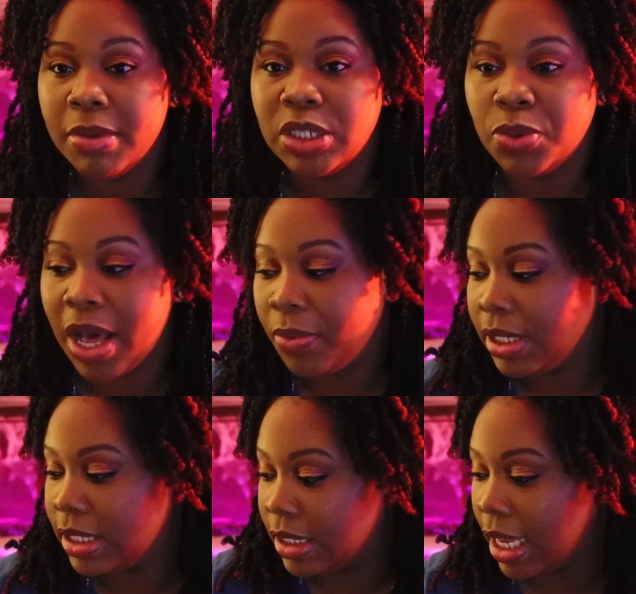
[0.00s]
much what I
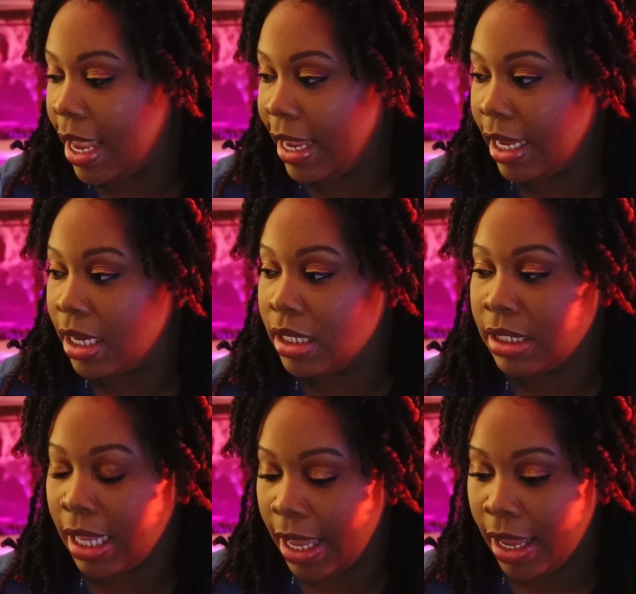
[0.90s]
wanted to say is
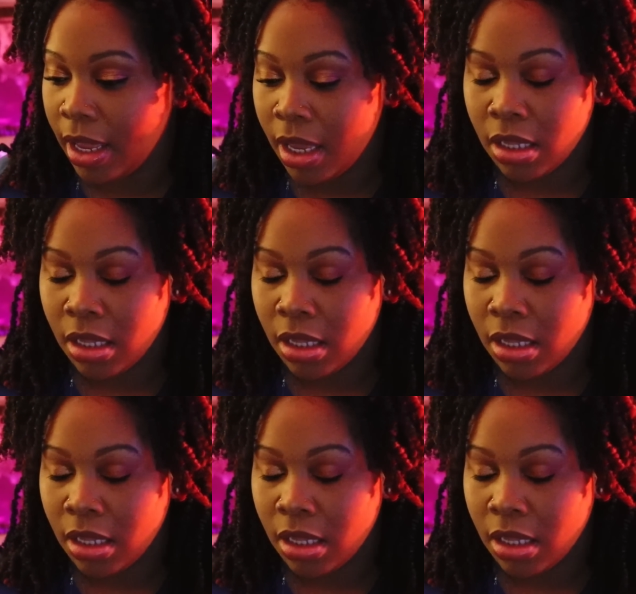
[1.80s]
that